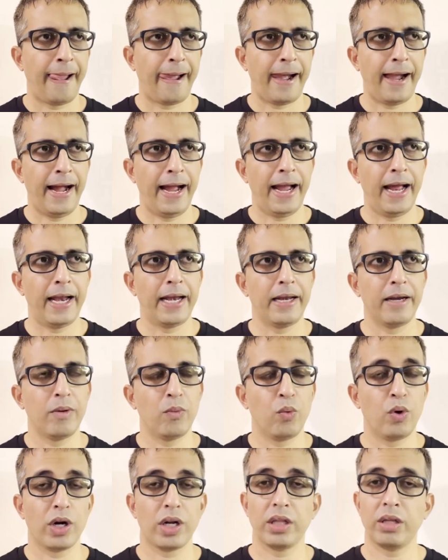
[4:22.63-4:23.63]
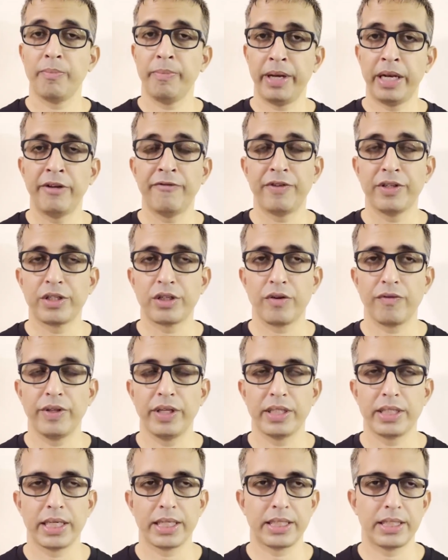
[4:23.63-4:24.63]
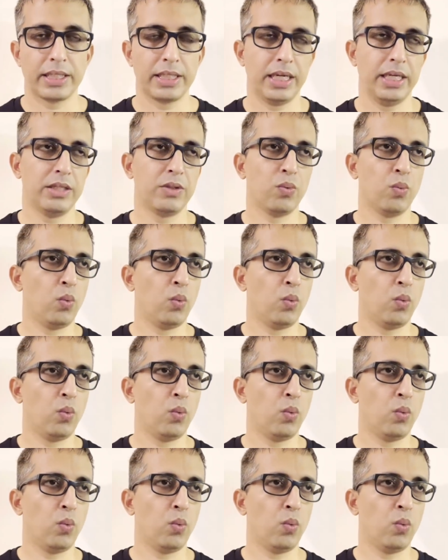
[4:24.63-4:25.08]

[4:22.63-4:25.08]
And what are the benefits of this exercise?